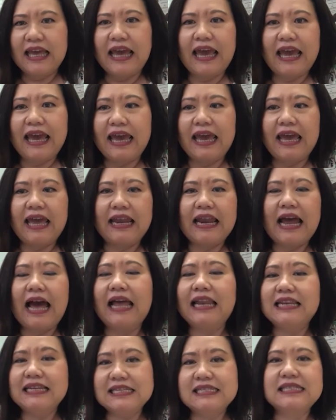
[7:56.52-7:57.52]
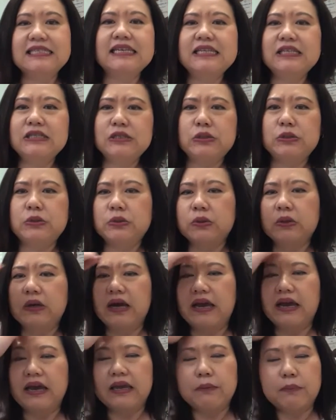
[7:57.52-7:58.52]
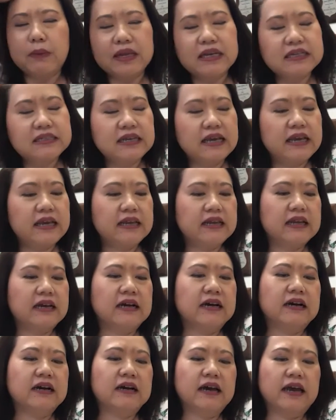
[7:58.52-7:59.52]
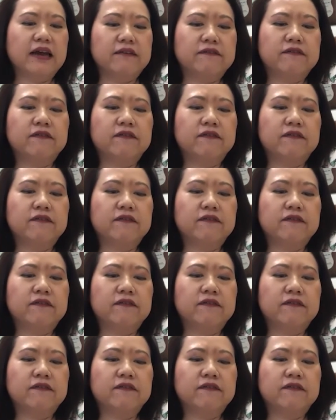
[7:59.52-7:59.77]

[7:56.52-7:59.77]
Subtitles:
And I meditate and